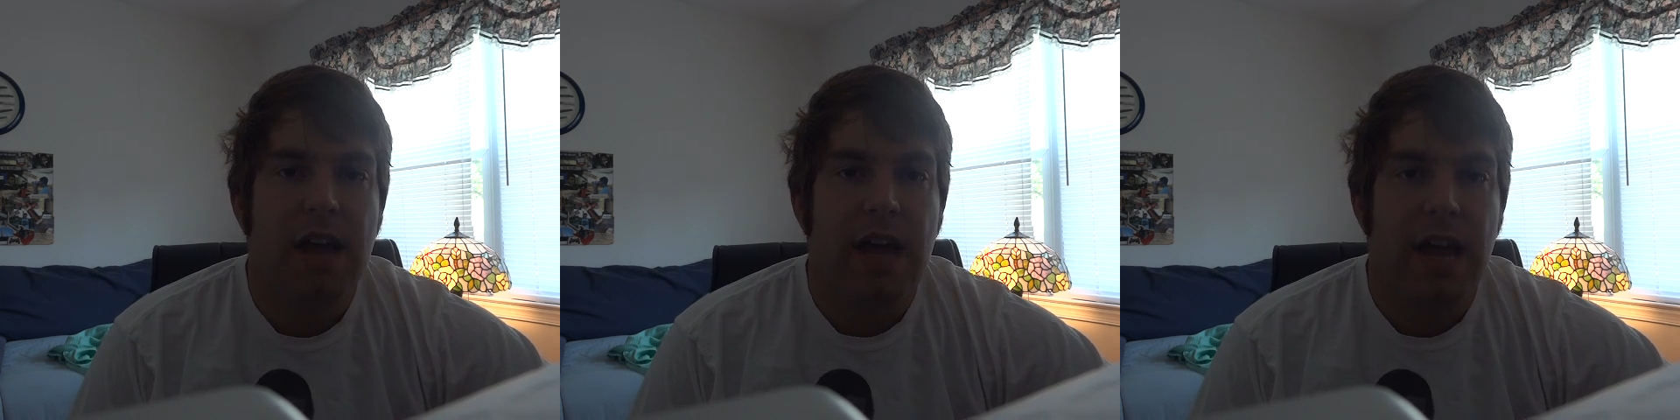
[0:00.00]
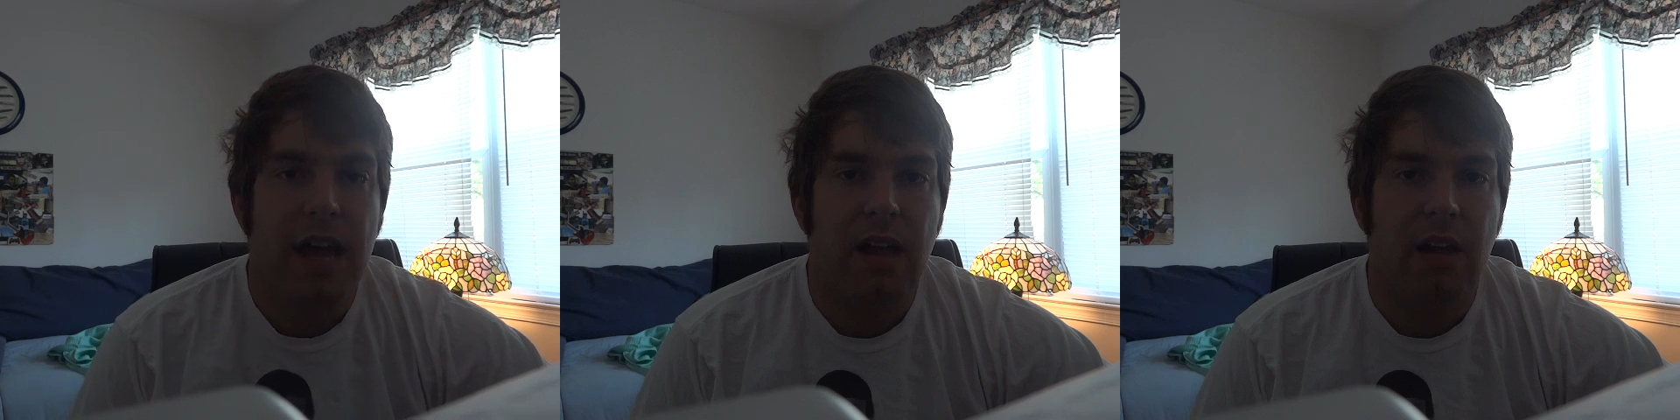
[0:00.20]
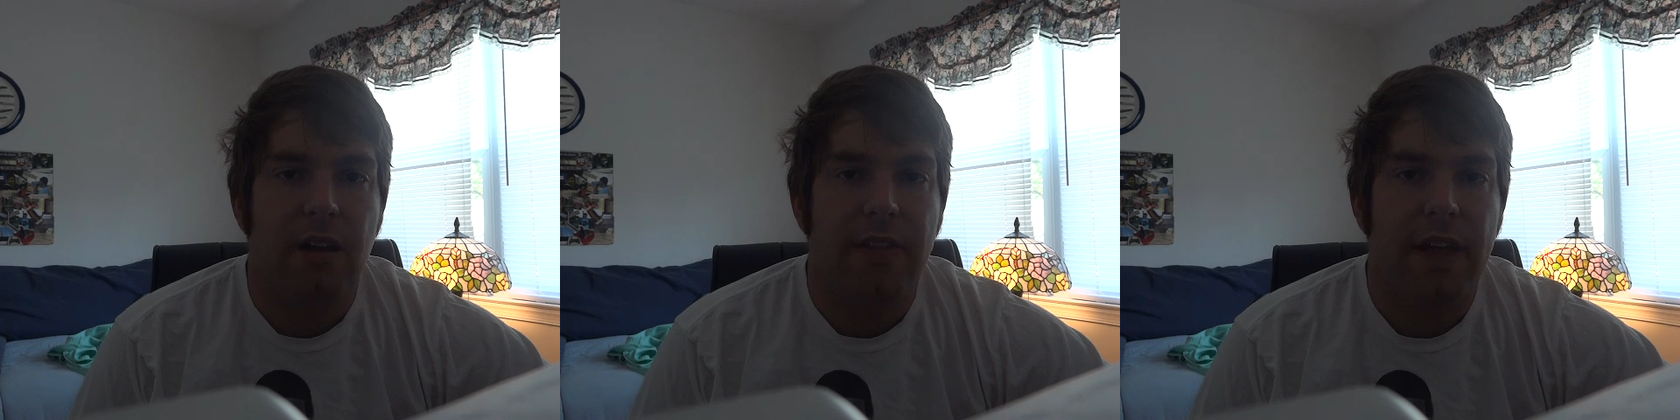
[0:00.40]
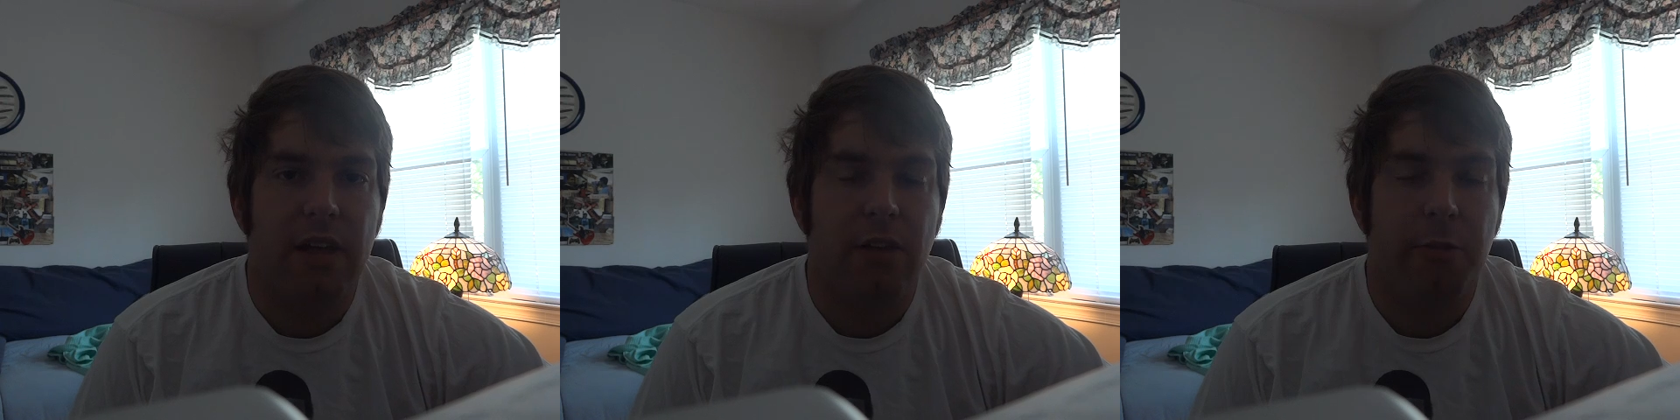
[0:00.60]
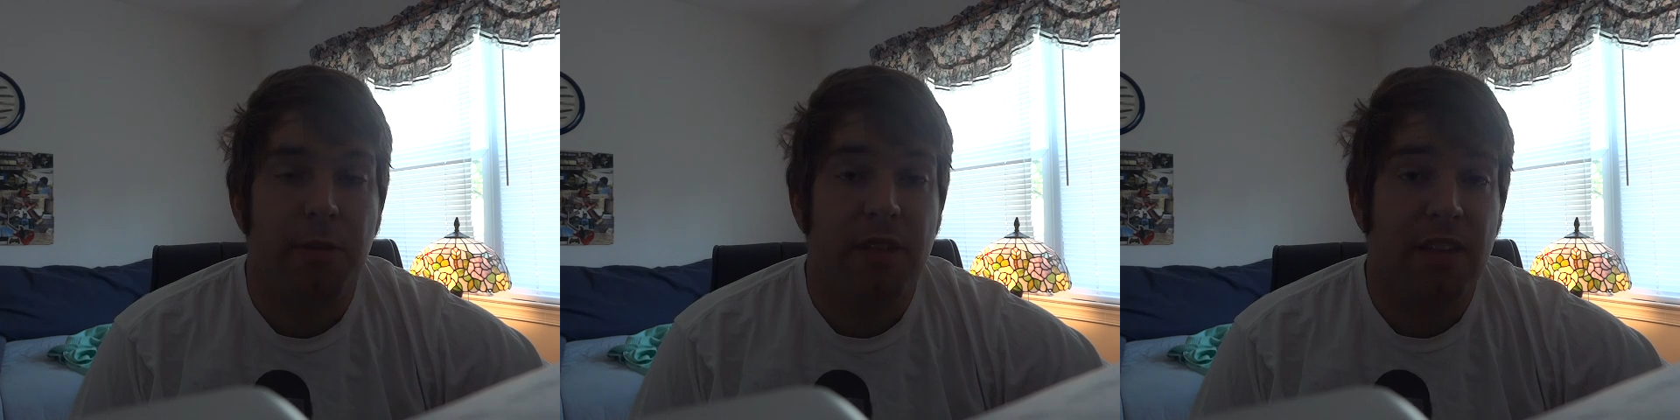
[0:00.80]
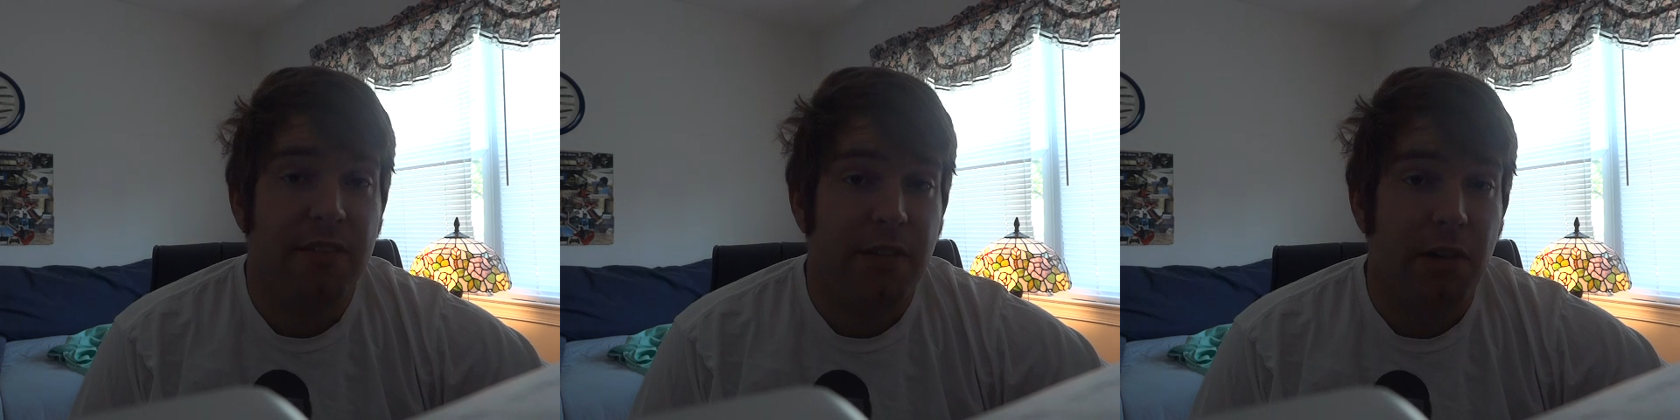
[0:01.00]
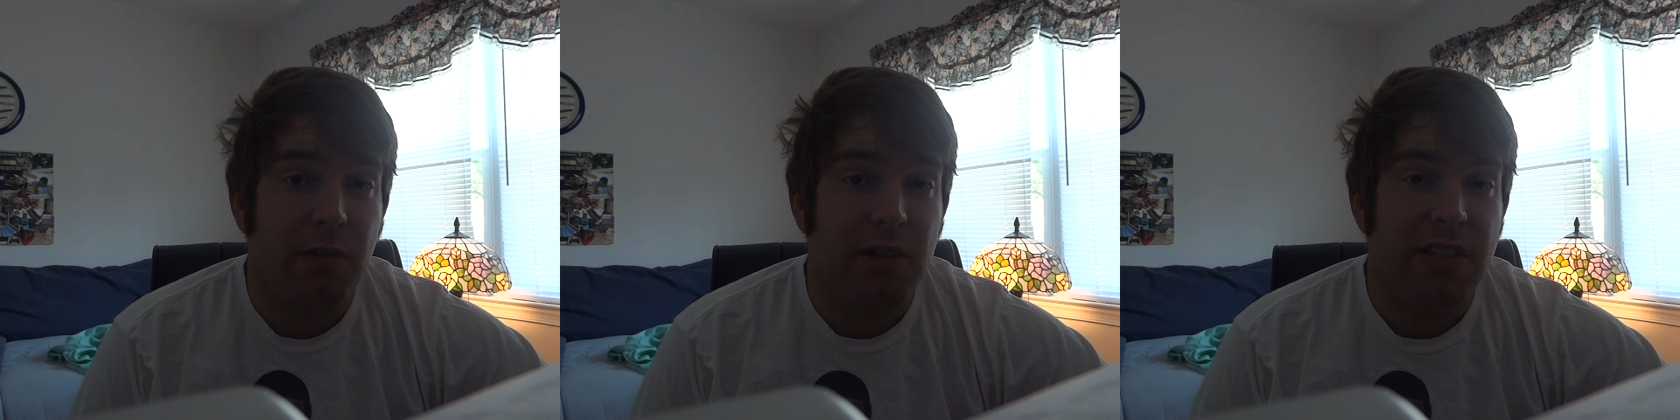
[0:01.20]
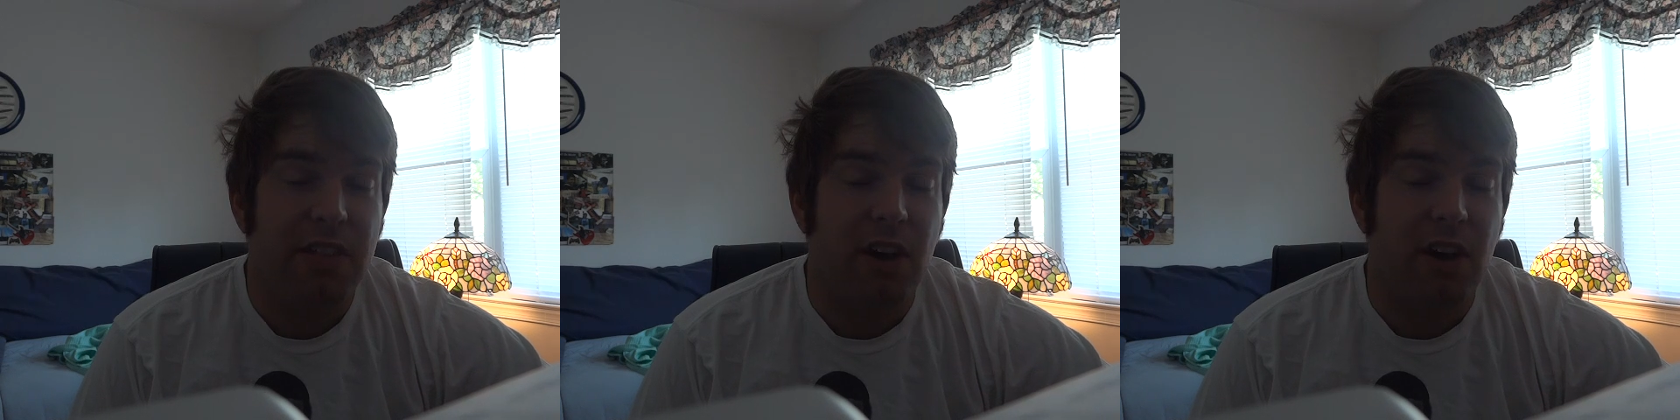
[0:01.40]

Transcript: and on that specific one,